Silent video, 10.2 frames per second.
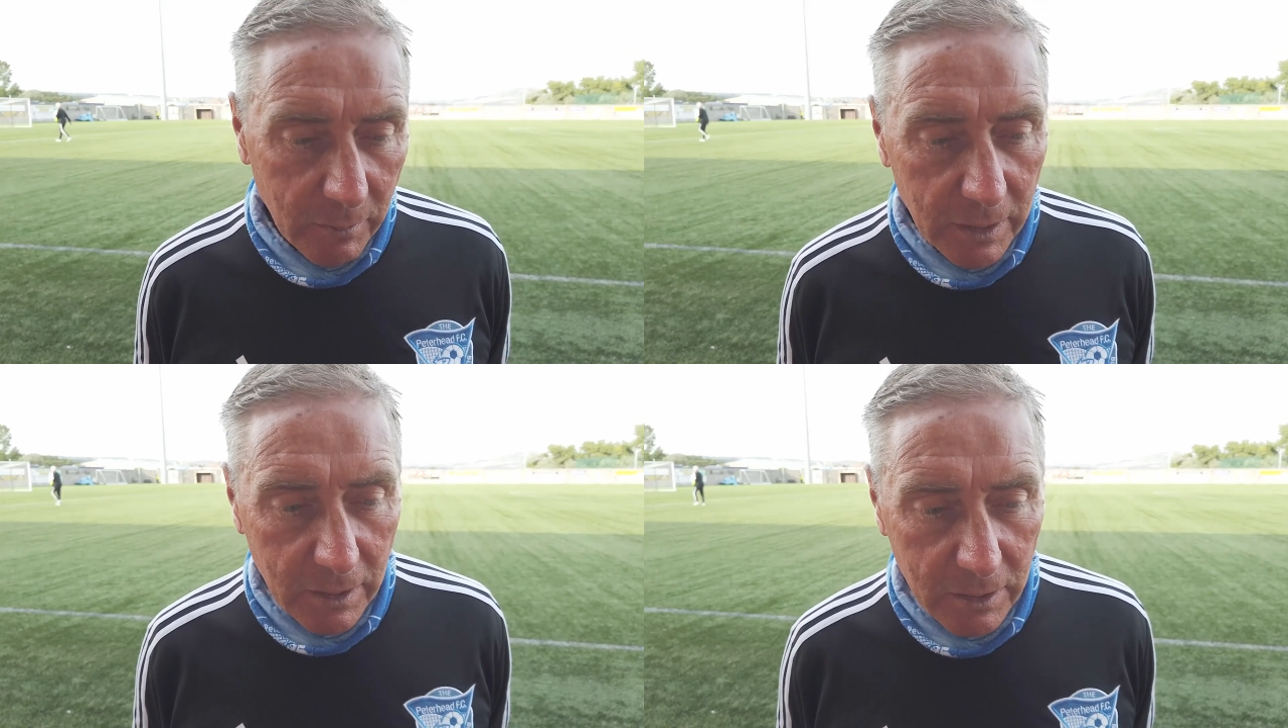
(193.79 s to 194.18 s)

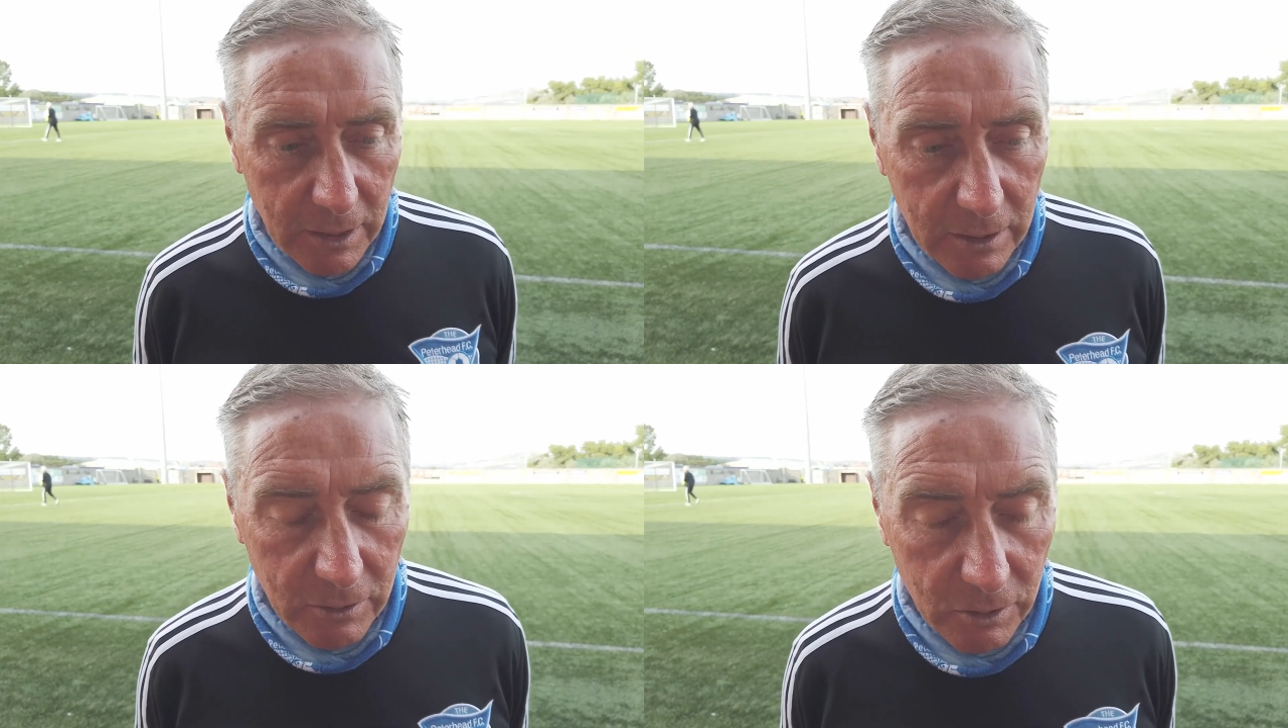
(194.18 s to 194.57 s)
I mean, you
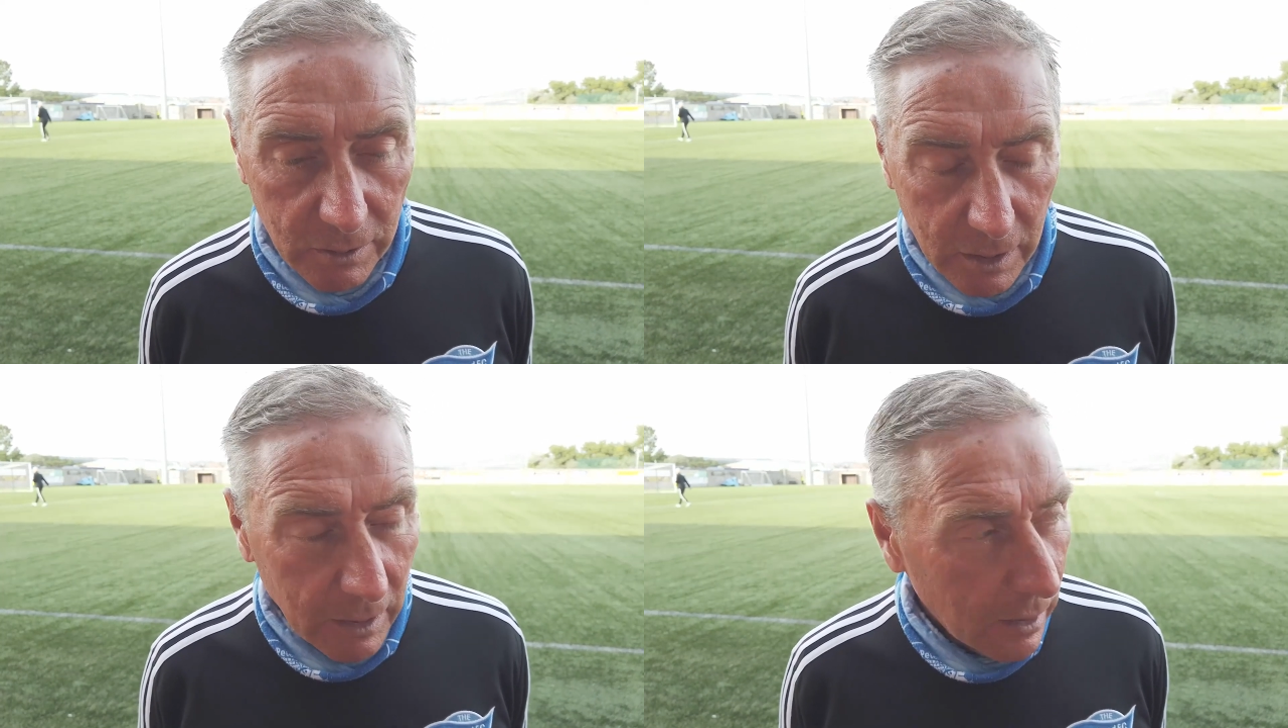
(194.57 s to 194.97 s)
see
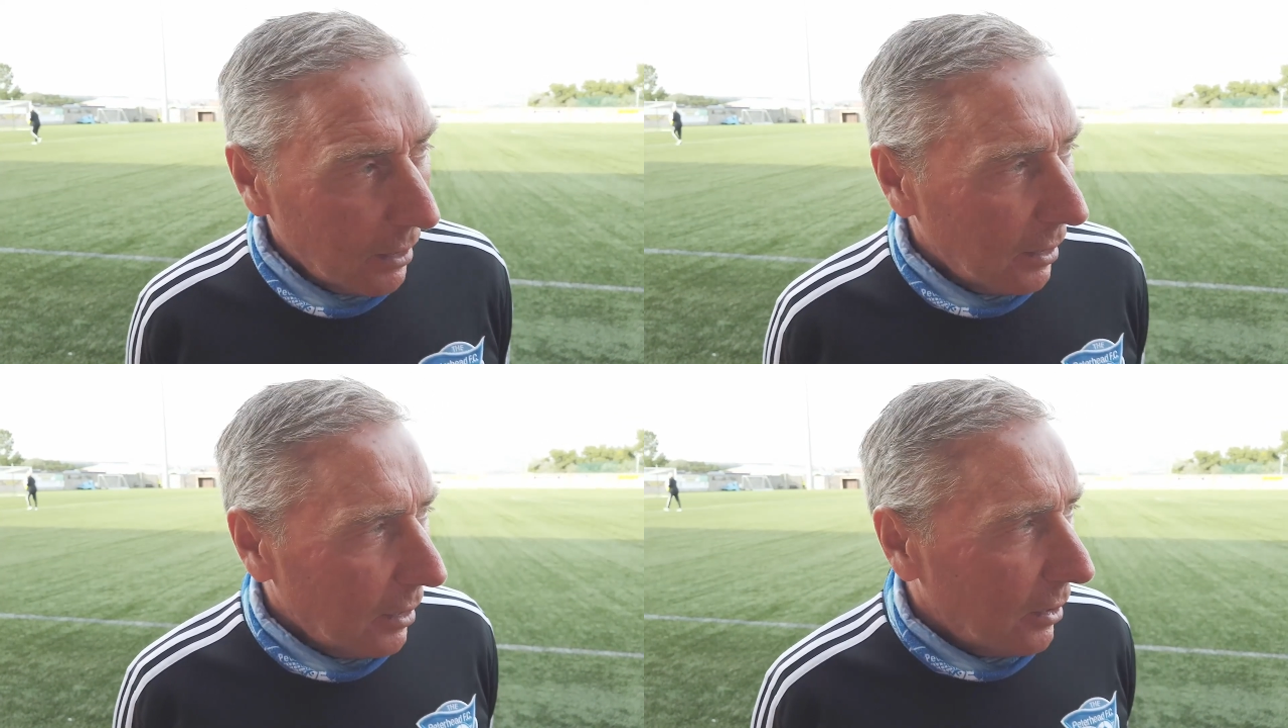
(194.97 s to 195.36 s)

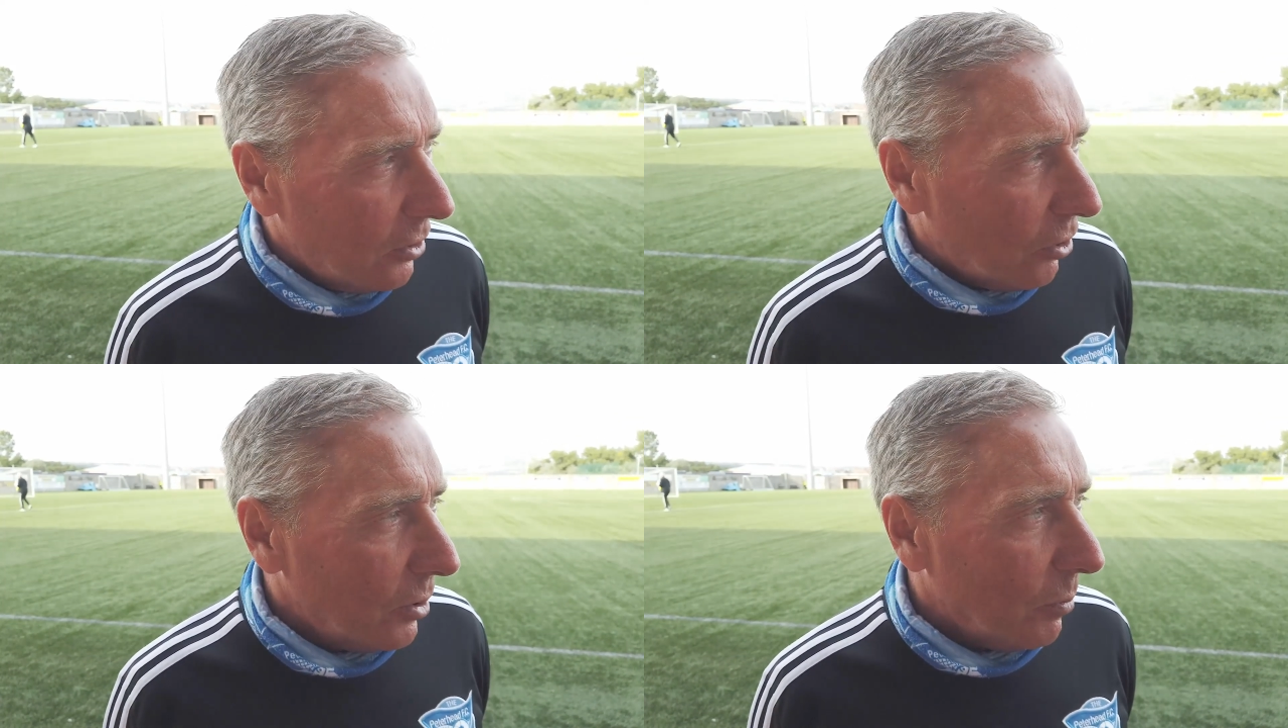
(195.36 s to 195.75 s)

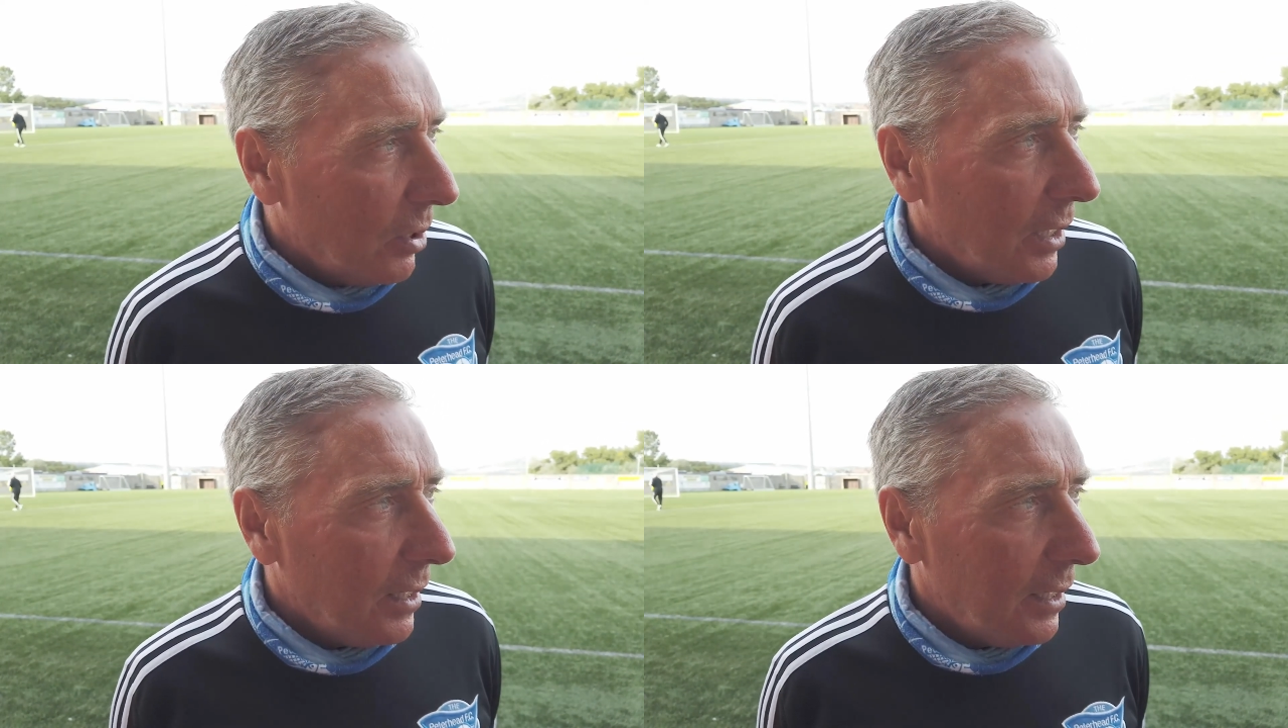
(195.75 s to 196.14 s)
Josh
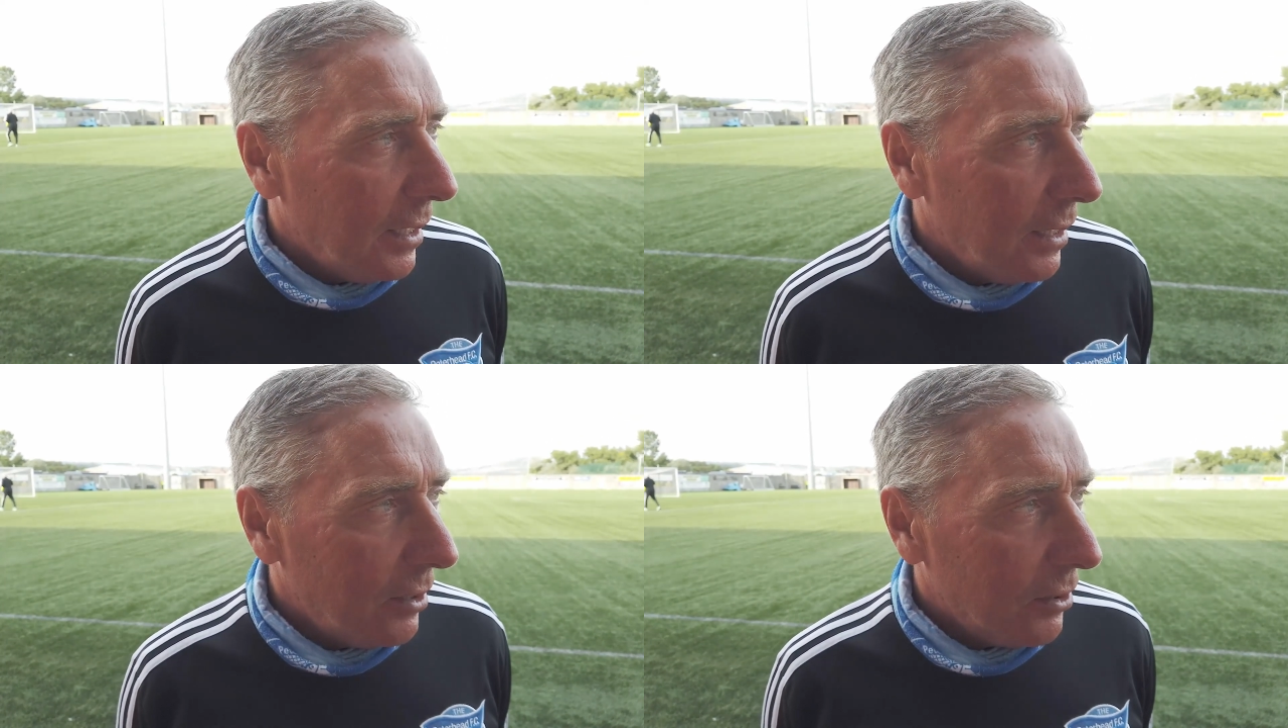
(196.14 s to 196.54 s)
Mulligan
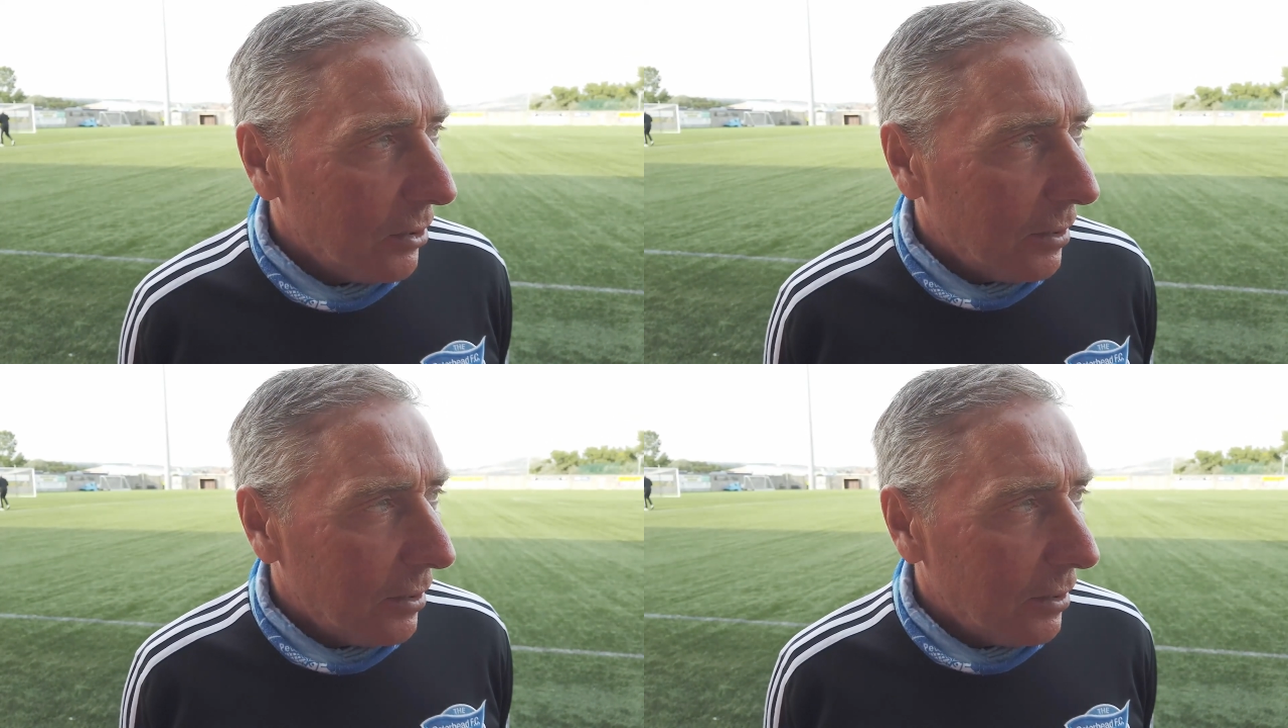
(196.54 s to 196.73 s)
there, he